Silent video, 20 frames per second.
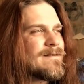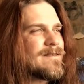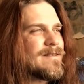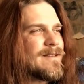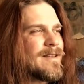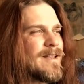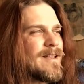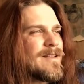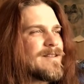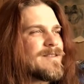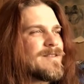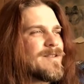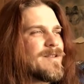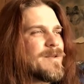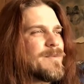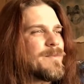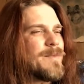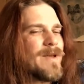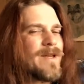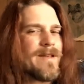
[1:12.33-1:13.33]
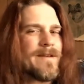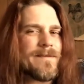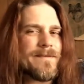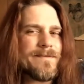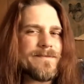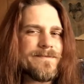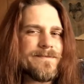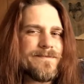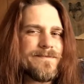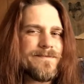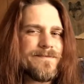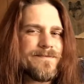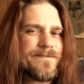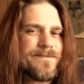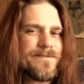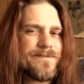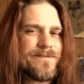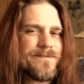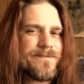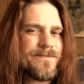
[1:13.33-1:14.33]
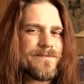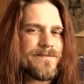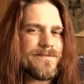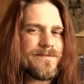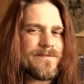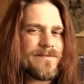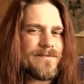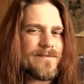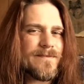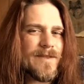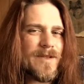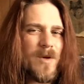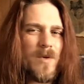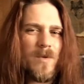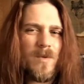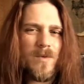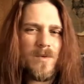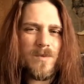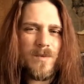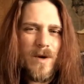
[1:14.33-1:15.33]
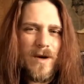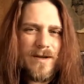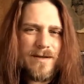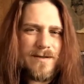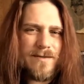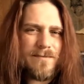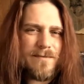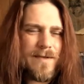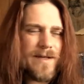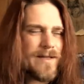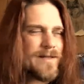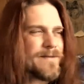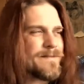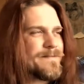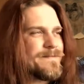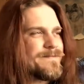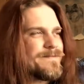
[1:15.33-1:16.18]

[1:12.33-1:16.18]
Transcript: There stood a man, an old wizened man,